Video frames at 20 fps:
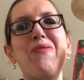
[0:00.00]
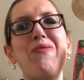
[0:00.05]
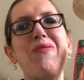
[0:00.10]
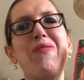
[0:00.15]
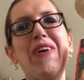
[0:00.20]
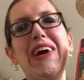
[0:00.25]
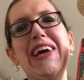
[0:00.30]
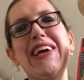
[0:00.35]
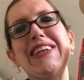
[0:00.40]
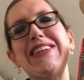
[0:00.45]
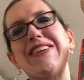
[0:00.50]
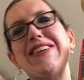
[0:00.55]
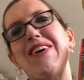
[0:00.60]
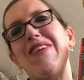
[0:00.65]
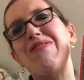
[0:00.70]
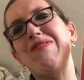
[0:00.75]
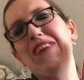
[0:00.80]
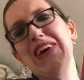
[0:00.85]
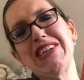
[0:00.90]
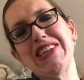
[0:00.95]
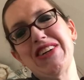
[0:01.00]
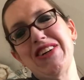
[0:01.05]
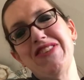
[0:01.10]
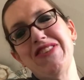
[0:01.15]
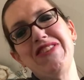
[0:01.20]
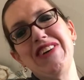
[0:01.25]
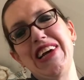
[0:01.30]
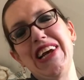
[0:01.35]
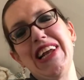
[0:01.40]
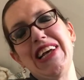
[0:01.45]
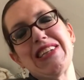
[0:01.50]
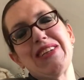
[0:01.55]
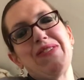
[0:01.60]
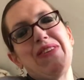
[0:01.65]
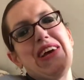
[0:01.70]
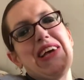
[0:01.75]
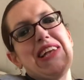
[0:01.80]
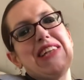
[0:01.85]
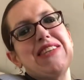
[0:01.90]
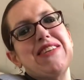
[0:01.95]
But it's got magical realism.
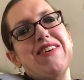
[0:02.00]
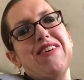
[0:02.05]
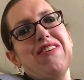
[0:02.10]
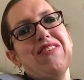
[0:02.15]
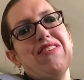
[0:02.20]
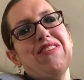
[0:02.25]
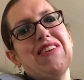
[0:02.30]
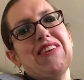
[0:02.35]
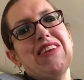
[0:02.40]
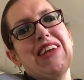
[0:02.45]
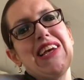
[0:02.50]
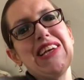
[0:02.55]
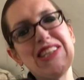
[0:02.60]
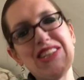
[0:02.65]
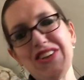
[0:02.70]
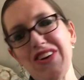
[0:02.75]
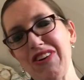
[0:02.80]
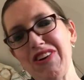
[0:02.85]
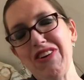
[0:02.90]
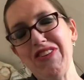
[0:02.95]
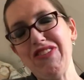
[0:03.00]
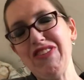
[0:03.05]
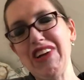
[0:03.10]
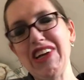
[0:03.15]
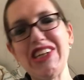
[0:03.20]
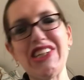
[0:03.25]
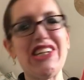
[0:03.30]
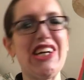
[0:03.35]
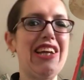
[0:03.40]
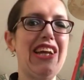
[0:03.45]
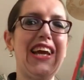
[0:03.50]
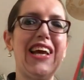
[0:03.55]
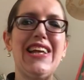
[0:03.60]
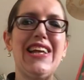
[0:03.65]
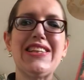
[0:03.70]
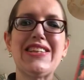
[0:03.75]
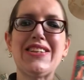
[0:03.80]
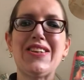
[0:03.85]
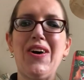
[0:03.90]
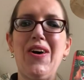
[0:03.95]
It's got historical fiction,
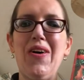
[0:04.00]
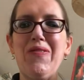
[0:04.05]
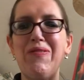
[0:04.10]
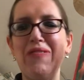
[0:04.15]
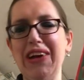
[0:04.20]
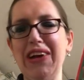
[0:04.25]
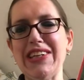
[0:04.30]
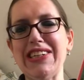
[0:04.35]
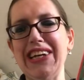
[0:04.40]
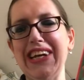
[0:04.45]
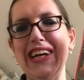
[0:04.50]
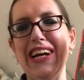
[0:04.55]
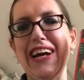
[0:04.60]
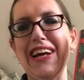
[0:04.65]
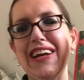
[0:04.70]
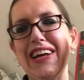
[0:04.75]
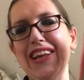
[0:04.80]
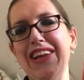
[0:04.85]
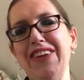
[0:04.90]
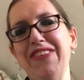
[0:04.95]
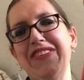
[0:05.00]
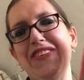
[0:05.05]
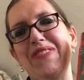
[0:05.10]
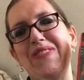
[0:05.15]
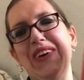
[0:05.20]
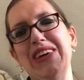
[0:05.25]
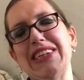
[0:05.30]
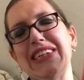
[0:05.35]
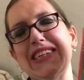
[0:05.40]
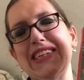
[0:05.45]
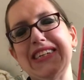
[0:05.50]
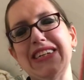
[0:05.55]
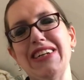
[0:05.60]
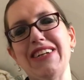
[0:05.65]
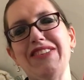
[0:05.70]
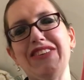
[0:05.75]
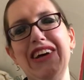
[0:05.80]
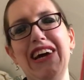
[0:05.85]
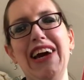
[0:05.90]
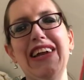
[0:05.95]
it's got magic, and I love the magic side
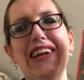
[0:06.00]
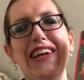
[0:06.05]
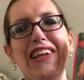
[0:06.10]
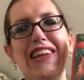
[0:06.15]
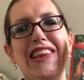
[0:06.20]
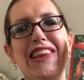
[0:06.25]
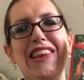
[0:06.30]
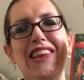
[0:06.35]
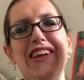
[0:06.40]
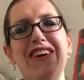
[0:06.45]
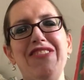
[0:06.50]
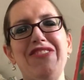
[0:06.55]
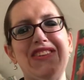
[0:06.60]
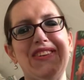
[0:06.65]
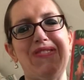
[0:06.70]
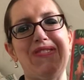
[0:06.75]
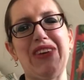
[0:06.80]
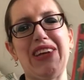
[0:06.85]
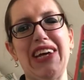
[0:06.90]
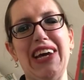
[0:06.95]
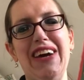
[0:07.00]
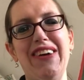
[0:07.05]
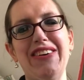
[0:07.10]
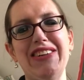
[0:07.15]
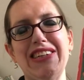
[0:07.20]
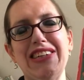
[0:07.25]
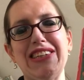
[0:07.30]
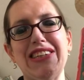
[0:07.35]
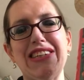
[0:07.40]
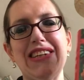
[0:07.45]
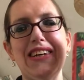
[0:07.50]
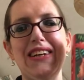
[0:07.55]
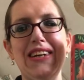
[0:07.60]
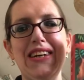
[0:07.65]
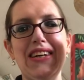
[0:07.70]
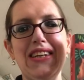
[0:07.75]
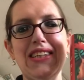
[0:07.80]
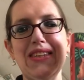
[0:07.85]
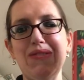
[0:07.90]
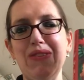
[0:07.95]
of it, and I love some of the characters.
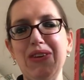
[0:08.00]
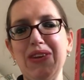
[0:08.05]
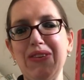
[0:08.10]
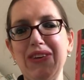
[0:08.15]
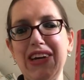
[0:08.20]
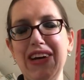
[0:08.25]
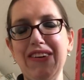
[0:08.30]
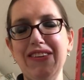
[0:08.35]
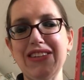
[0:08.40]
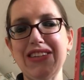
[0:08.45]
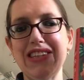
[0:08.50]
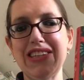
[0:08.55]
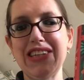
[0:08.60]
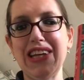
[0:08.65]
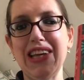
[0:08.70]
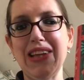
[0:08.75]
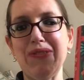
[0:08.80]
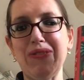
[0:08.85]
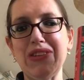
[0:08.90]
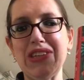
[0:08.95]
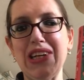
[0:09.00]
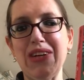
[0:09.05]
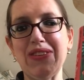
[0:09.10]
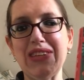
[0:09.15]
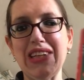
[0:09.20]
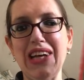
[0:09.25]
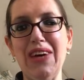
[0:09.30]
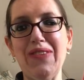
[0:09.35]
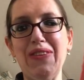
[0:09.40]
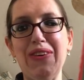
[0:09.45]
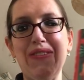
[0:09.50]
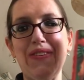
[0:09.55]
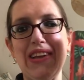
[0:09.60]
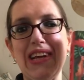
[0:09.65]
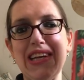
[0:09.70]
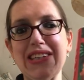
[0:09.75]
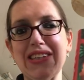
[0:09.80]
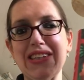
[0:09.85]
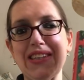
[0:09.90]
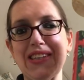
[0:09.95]
Some of the characters scared the bejeebus out of me, but
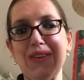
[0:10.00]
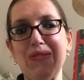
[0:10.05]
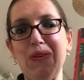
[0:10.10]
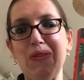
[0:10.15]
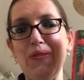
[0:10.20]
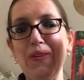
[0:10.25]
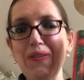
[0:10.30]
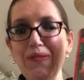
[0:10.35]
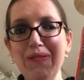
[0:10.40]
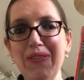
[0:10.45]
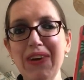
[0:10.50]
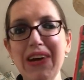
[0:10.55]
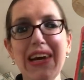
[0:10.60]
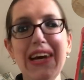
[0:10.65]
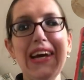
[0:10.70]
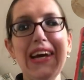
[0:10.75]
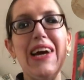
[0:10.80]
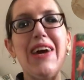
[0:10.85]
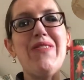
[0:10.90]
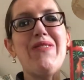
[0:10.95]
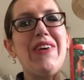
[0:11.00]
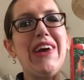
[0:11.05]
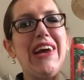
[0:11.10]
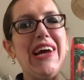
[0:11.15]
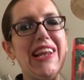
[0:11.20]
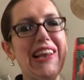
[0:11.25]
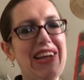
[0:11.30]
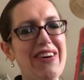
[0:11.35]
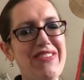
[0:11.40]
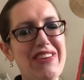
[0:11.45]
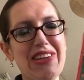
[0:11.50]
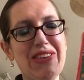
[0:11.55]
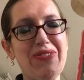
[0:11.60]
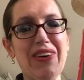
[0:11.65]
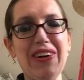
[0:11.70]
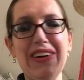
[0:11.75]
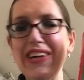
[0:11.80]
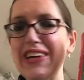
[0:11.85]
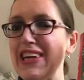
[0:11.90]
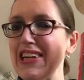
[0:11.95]
that's because I'm a wimp. But I love this
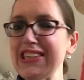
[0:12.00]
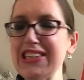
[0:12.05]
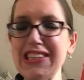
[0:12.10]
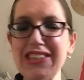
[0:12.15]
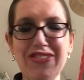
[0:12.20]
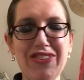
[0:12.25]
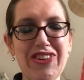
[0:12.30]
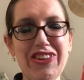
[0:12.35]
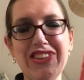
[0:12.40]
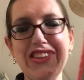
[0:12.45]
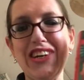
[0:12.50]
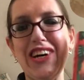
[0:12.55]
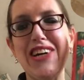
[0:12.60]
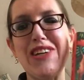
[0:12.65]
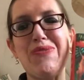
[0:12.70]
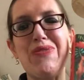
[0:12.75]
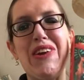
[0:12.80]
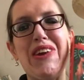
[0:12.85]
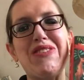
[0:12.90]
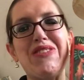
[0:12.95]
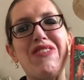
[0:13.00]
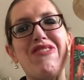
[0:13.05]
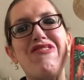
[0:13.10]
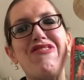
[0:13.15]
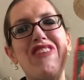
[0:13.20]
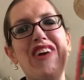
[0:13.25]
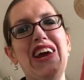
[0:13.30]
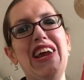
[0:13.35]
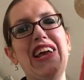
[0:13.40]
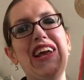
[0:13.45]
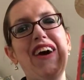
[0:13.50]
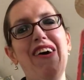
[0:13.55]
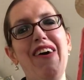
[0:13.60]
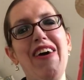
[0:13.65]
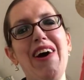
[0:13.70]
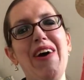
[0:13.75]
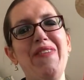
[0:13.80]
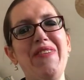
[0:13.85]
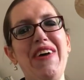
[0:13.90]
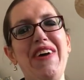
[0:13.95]
book. Yes, it's 4 stars, but it was a really high
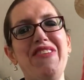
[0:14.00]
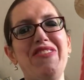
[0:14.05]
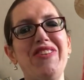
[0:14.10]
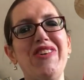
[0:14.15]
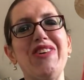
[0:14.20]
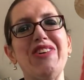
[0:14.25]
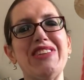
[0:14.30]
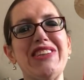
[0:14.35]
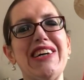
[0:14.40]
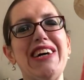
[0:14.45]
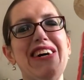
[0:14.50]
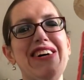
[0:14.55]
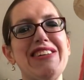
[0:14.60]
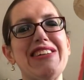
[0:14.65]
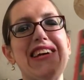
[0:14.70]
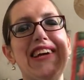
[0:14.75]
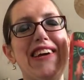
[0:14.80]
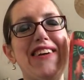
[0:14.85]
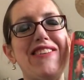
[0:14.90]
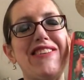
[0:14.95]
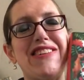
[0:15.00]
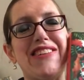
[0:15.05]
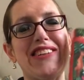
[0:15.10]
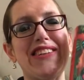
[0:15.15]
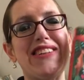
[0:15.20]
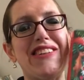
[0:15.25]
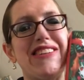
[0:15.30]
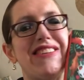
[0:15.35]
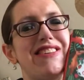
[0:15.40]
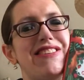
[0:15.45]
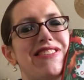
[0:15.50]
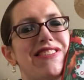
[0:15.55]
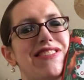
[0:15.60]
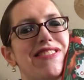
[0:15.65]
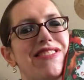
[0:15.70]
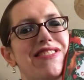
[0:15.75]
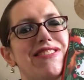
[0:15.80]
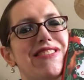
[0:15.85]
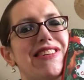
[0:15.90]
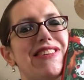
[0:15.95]
up there 4 stars. It just, I
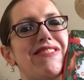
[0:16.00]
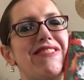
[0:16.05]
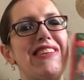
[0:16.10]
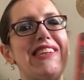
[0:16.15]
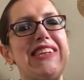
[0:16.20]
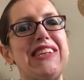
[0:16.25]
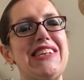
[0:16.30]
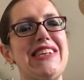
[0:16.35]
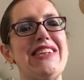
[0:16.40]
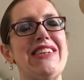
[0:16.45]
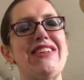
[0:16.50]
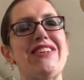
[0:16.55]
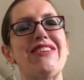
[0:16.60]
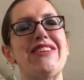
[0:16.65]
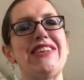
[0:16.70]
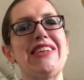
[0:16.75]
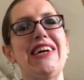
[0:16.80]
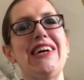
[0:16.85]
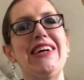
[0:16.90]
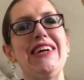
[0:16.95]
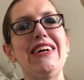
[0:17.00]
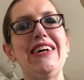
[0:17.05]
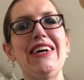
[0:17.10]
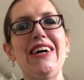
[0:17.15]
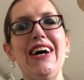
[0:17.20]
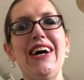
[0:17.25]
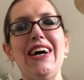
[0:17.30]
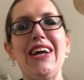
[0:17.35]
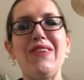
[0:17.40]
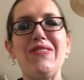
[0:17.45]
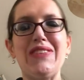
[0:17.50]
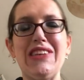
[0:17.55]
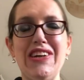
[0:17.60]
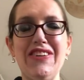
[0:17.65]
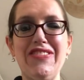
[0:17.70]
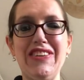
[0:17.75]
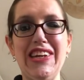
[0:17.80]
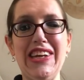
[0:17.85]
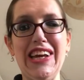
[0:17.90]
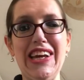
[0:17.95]
really did enjoy that, and I'm
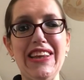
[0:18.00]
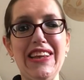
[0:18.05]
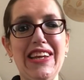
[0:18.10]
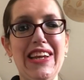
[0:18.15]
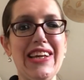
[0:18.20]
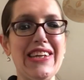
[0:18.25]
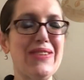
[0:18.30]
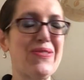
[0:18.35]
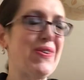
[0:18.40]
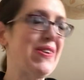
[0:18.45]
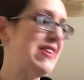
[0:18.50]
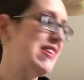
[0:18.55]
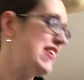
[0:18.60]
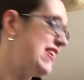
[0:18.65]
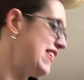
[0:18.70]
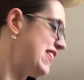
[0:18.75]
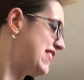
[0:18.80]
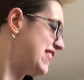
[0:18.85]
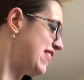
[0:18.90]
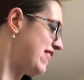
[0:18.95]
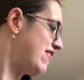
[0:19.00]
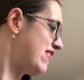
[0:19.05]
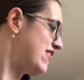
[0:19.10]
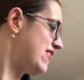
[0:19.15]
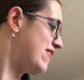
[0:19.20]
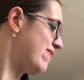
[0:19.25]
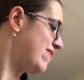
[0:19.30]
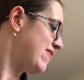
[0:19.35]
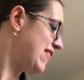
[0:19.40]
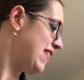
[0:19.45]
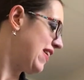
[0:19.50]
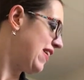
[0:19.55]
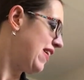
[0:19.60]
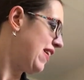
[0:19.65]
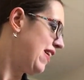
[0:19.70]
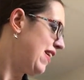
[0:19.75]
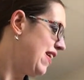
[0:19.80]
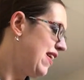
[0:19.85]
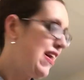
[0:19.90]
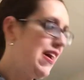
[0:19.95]
definitely getting the next ones in the series.
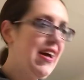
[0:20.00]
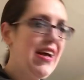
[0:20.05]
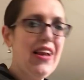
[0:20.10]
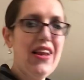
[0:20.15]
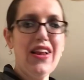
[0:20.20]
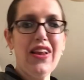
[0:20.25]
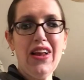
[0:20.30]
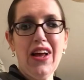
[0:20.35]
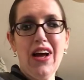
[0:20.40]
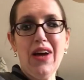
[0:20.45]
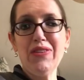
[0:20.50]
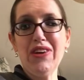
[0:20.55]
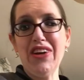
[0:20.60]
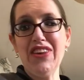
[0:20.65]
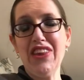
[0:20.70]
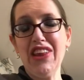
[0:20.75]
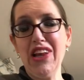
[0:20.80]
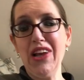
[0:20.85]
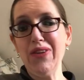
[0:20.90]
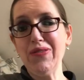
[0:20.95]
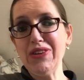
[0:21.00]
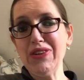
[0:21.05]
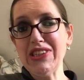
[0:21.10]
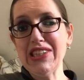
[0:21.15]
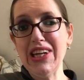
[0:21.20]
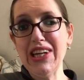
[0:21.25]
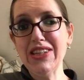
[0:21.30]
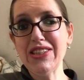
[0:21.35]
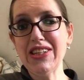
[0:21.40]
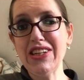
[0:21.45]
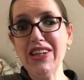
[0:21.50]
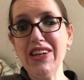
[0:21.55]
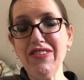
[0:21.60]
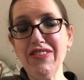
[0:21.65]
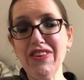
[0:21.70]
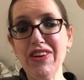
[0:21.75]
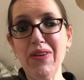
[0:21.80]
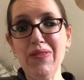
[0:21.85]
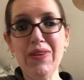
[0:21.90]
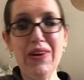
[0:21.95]
I'm going to the library today, so you never
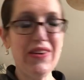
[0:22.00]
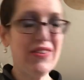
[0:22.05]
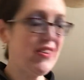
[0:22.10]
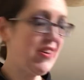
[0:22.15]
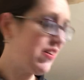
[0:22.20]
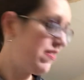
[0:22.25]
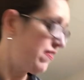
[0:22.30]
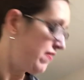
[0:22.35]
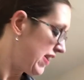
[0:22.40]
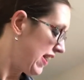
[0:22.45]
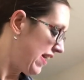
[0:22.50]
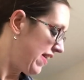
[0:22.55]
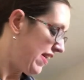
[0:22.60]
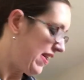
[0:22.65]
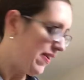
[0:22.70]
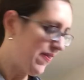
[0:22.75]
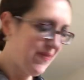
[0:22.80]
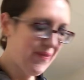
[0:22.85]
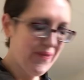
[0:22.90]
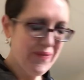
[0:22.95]
know, I might try and forget that.